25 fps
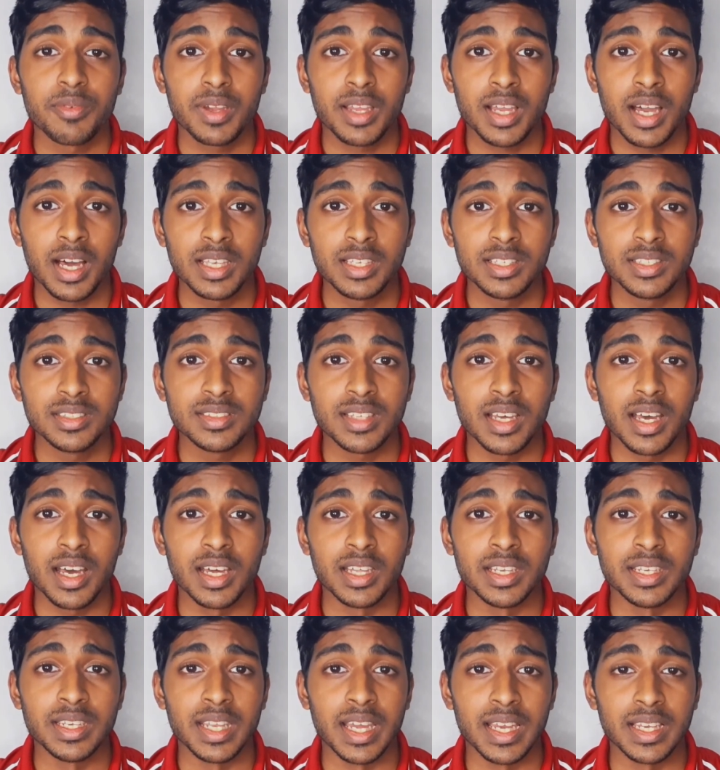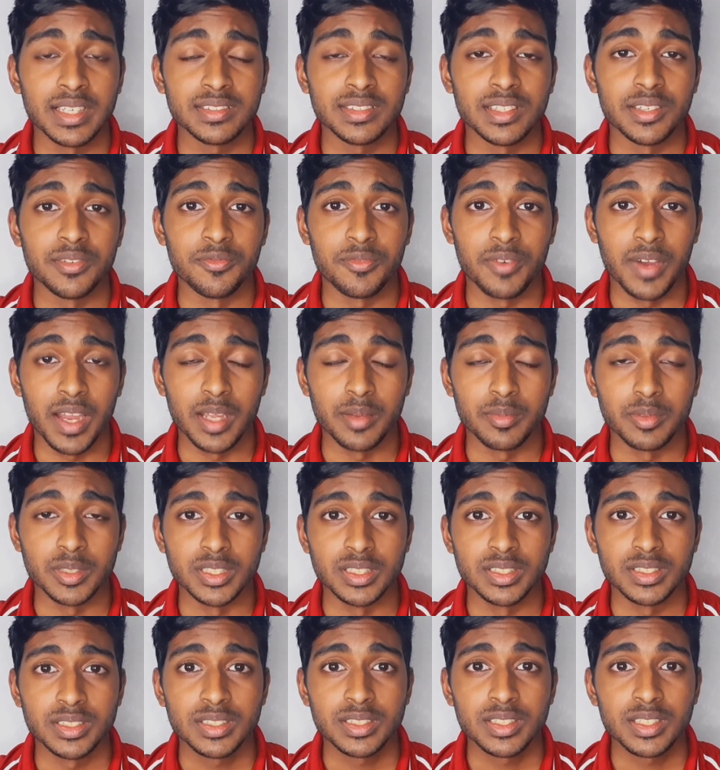colors are nice and
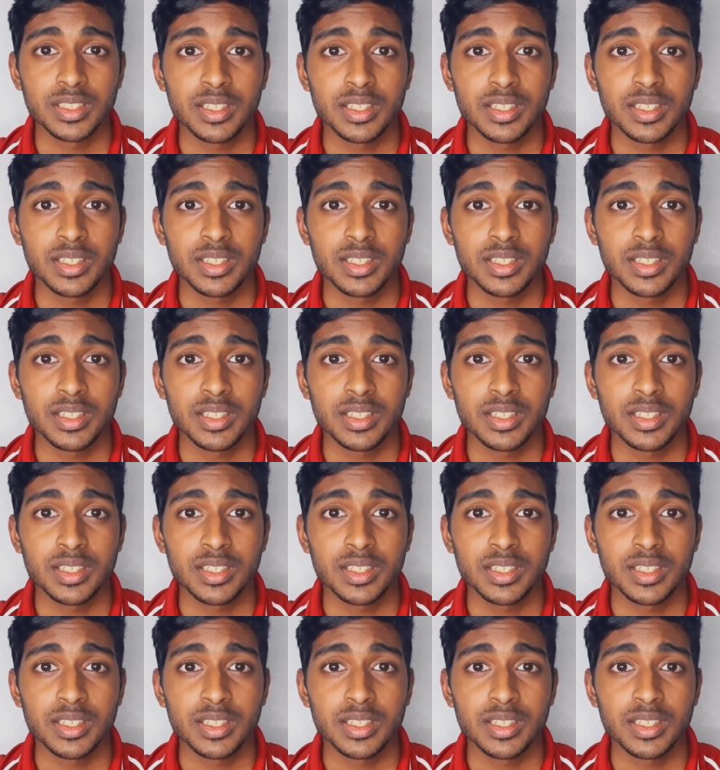vibrant.